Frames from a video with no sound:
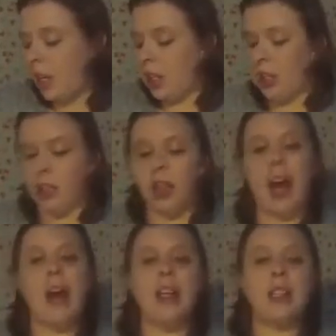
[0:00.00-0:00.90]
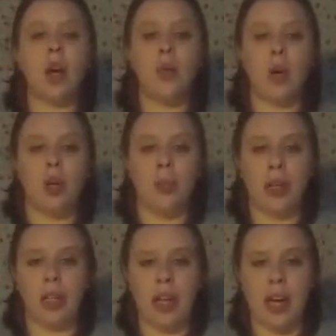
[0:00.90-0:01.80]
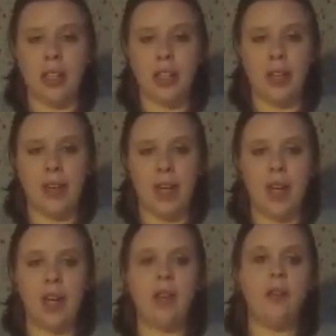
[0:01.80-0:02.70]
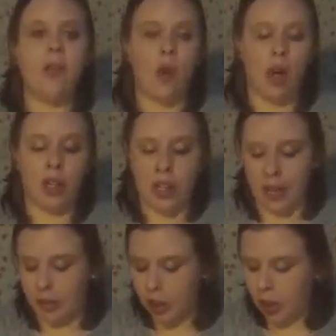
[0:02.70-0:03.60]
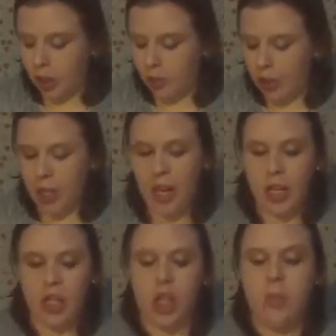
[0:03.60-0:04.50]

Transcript: So that is our word building activity for language and communication.